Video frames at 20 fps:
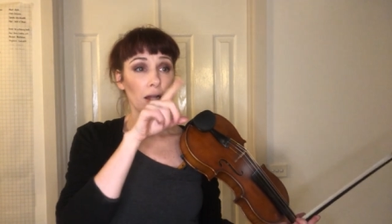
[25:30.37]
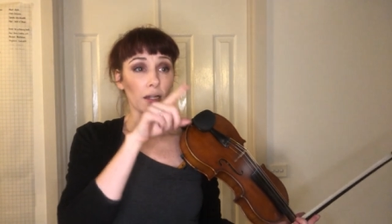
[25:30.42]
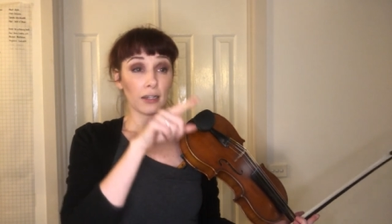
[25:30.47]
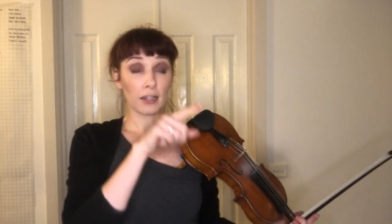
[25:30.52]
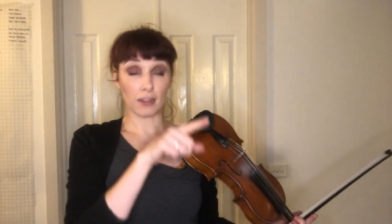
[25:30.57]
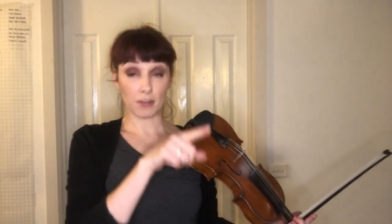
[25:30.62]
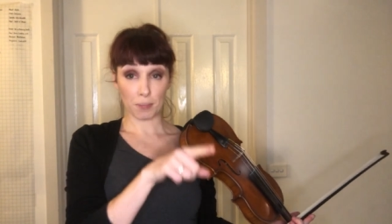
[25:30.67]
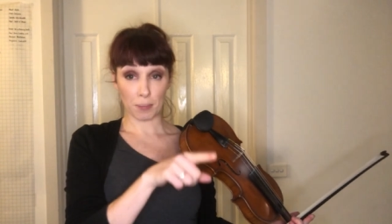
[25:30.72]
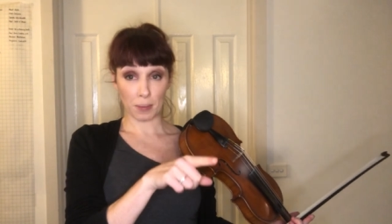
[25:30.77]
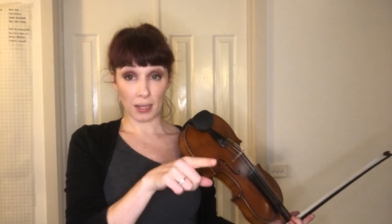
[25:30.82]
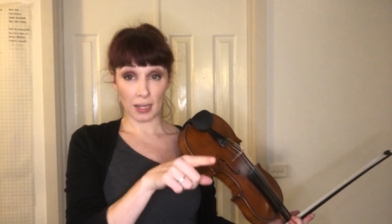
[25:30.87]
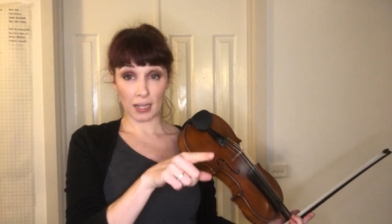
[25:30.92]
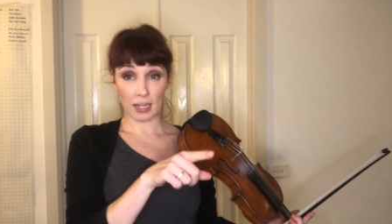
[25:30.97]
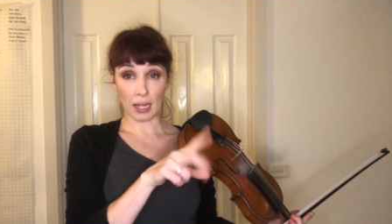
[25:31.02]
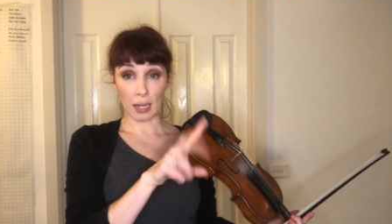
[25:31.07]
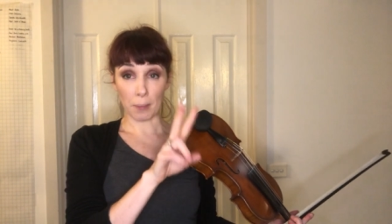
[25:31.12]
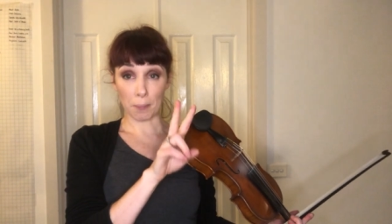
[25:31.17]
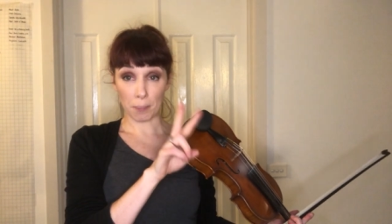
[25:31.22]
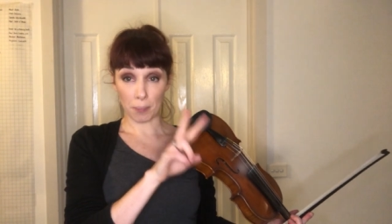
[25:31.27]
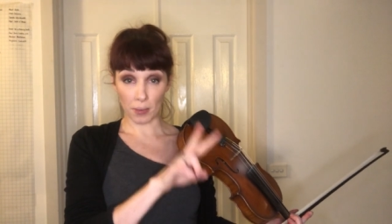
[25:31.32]
Let's play
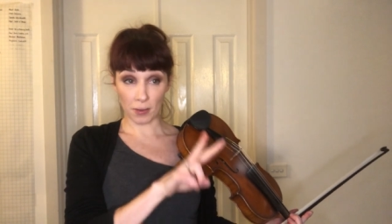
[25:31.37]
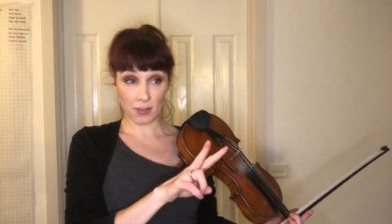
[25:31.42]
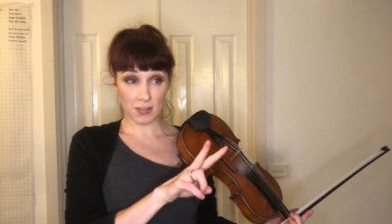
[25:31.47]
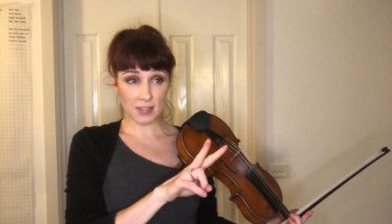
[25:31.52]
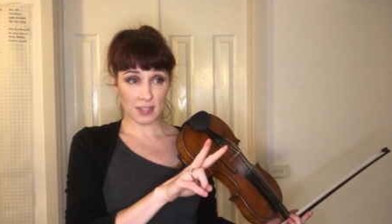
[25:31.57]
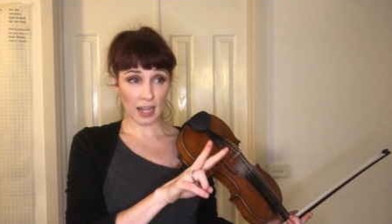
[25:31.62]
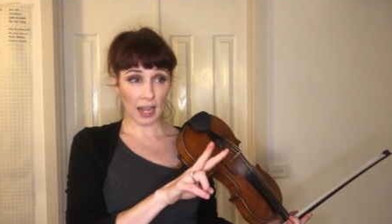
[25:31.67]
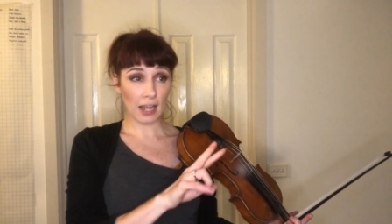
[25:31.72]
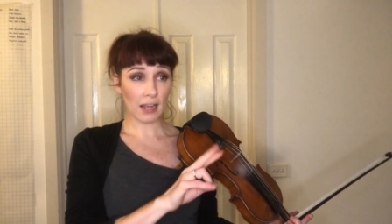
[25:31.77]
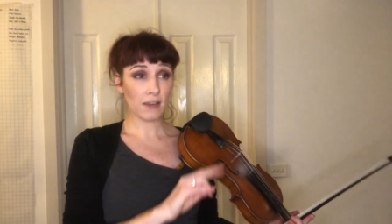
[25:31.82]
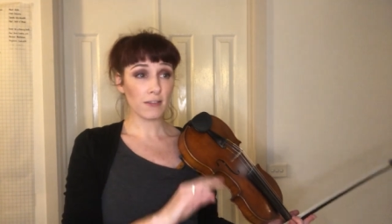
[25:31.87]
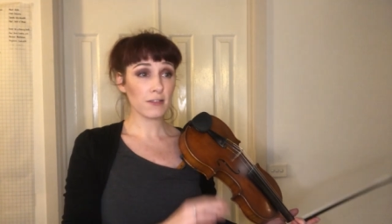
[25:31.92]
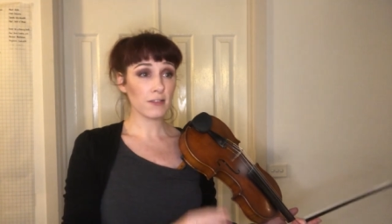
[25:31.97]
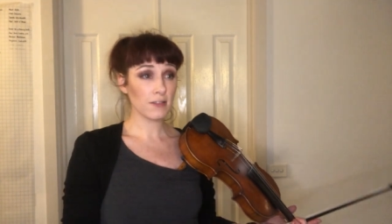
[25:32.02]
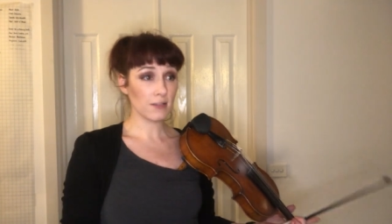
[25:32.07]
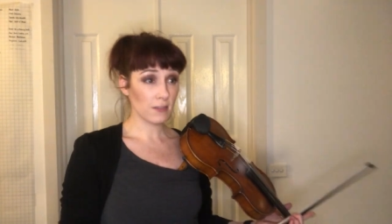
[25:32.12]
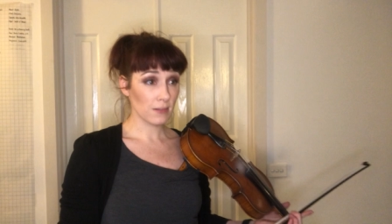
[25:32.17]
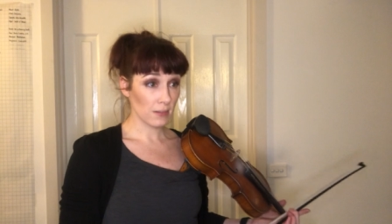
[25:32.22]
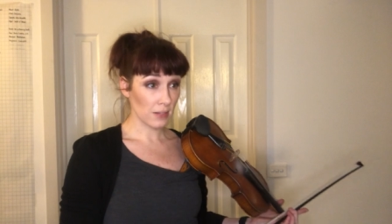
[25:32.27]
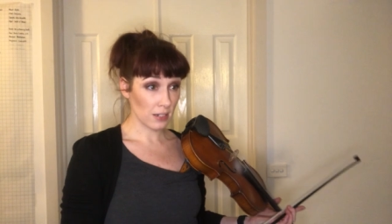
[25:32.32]
again, both
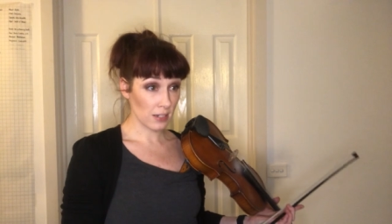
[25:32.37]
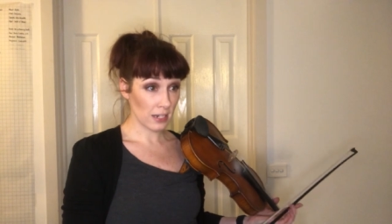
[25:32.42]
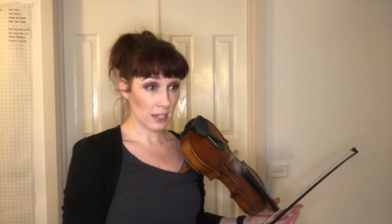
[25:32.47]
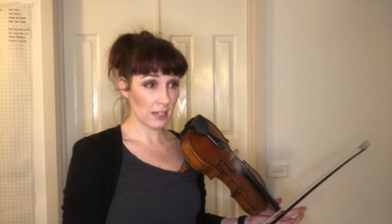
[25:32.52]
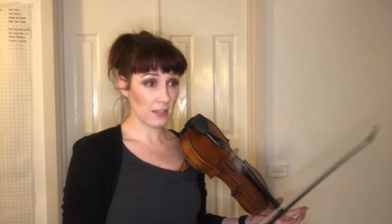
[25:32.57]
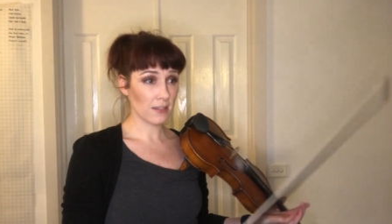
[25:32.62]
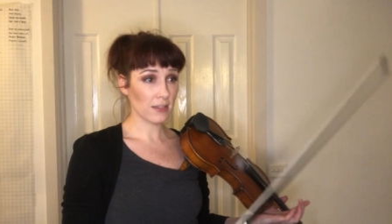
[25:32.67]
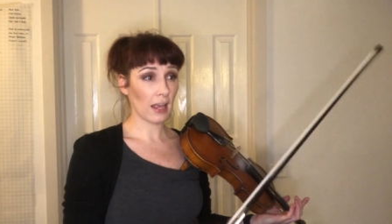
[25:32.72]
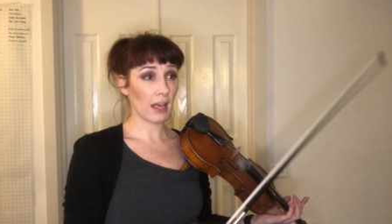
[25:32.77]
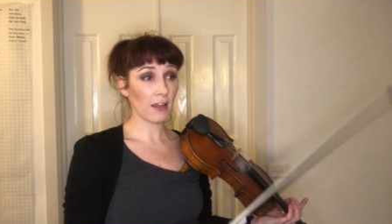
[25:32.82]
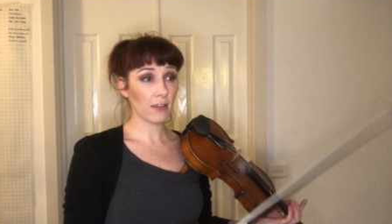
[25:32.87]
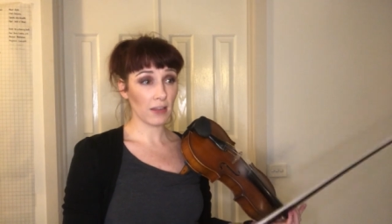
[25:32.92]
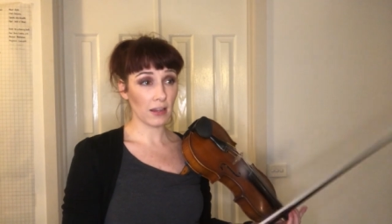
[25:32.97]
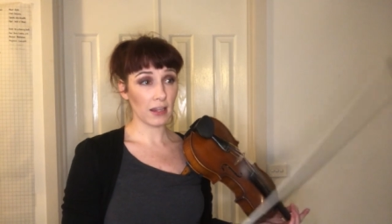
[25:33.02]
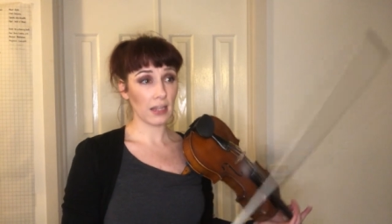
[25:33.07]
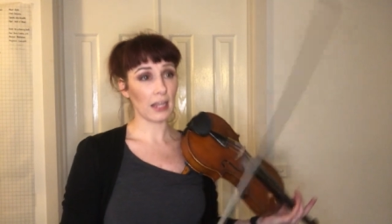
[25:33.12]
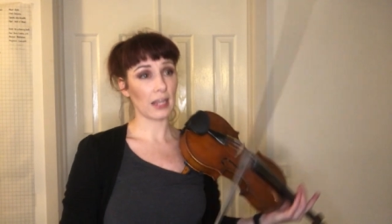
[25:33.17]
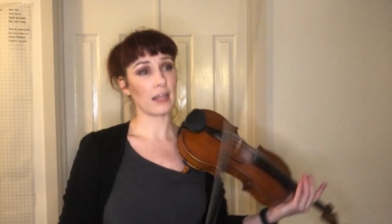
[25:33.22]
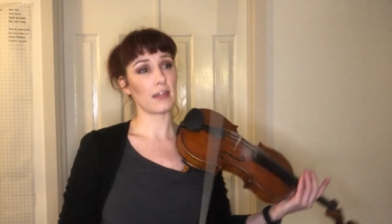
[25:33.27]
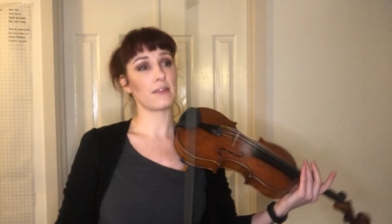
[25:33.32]
scales, the D scale and
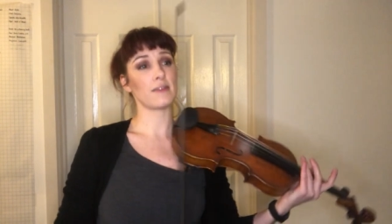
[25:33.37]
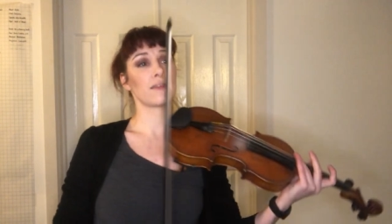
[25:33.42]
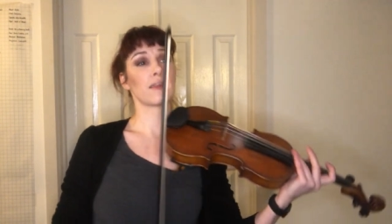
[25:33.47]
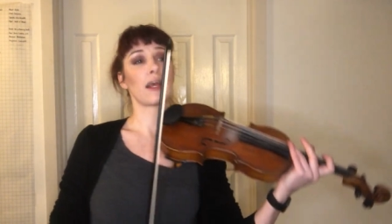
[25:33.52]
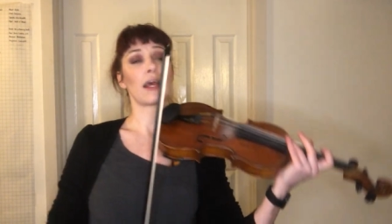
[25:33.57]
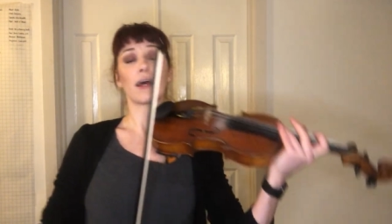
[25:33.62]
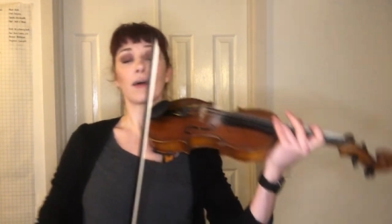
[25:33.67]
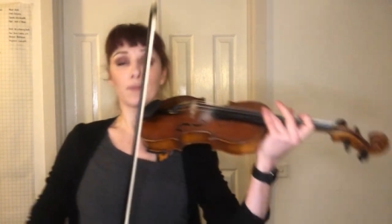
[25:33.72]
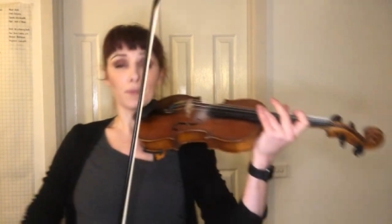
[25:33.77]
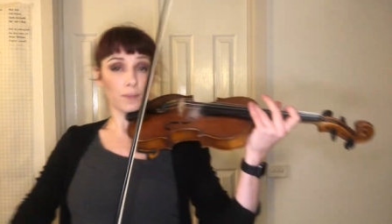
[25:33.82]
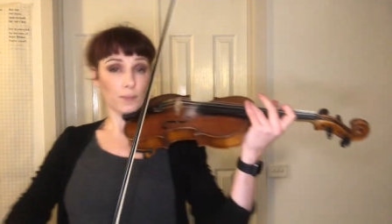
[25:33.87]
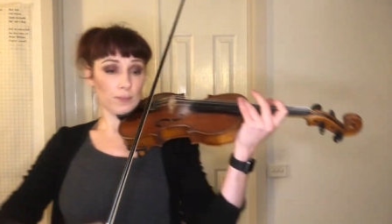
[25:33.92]
the E scale.